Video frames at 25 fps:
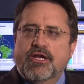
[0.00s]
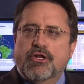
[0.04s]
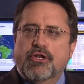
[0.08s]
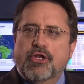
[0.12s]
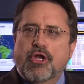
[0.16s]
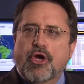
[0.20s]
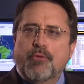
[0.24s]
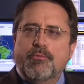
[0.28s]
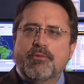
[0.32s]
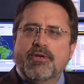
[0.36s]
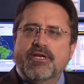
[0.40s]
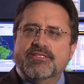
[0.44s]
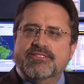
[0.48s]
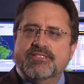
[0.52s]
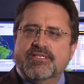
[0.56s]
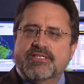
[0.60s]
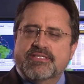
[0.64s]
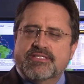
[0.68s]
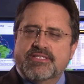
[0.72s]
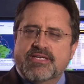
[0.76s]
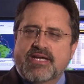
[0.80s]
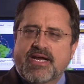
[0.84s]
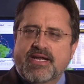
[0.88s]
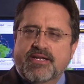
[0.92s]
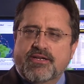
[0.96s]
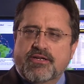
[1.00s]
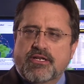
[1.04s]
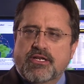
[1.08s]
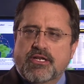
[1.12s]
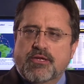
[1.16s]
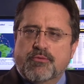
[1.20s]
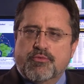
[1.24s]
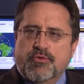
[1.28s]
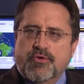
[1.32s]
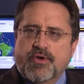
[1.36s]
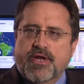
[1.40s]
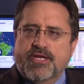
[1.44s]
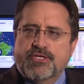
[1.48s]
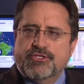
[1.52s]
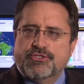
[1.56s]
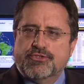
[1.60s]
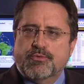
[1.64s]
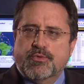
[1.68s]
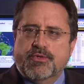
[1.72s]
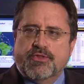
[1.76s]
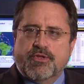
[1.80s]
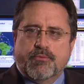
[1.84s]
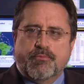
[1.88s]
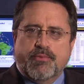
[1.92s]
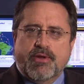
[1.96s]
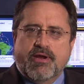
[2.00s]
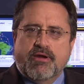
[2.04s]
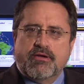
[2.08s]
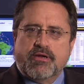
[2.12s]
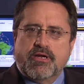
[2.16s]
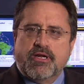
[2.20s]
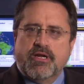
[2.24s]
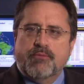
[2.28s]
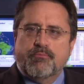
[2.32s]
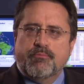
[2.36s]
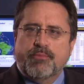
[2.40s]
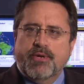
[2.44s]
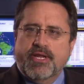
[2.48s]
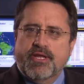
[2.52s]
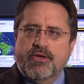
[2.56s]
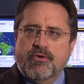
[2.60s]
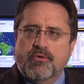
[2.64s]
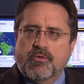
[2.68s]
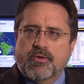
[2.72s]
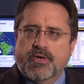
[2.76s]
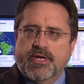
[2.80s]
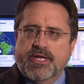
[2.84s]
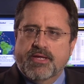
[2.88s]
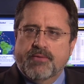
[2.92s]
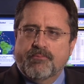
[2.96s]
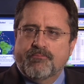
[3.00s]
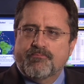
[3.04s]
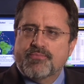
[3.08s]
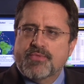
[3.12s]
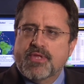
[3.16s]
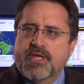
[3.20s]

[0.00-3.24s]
GlobeNet is in tight collaboration with our parent company, Oi.